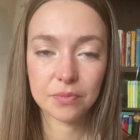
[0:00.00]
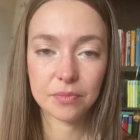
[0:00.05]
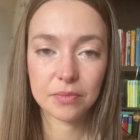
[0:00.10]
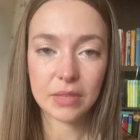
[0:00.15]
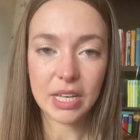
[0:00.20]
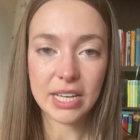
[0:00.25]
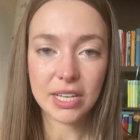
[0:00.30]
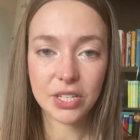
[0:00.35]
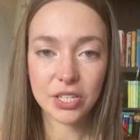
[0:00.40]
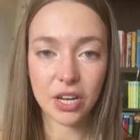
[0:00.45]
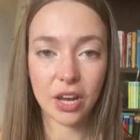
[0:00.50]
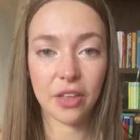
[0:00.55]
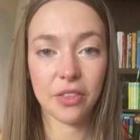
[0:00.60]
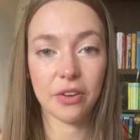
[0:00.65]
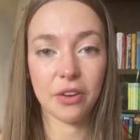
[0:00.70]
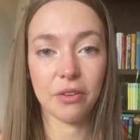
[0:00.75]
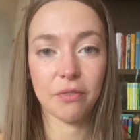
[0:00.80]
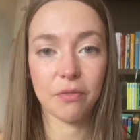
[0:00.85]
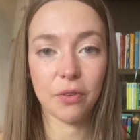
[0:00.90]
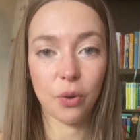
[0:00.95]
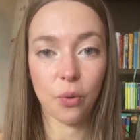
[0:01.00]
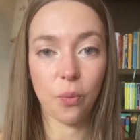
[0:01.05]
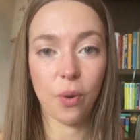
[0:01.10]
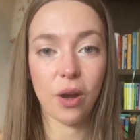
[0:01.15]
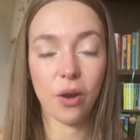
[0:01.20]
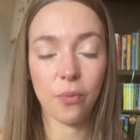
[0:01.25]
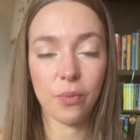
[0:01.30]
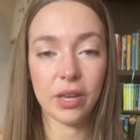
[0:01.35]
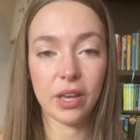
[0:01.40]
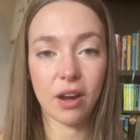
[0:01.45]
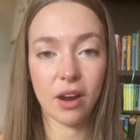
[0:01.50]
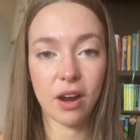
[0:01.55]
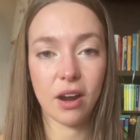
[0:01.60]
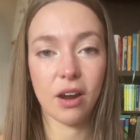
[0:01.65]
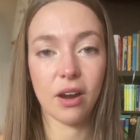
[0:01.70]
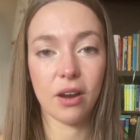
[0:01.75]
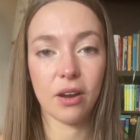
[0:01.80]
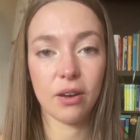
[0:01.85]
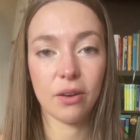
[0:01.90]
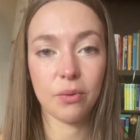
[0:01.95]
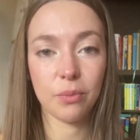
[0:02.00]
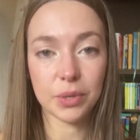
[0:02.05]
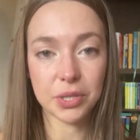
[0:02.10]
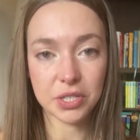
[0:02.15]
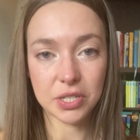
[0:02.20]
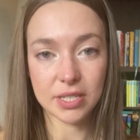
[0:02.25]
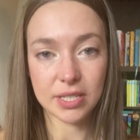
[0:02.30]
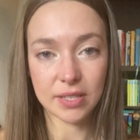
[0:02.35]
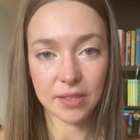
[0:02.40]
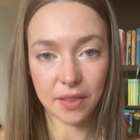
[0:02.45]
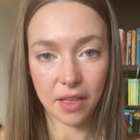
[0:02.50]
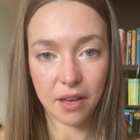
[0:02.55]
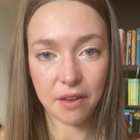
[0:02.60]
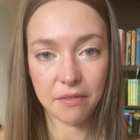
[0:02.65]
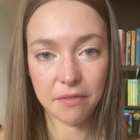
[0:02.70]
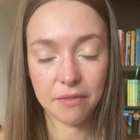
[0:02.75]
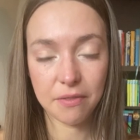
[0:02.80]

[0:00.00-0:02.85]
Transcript: each other for what we are, which is love.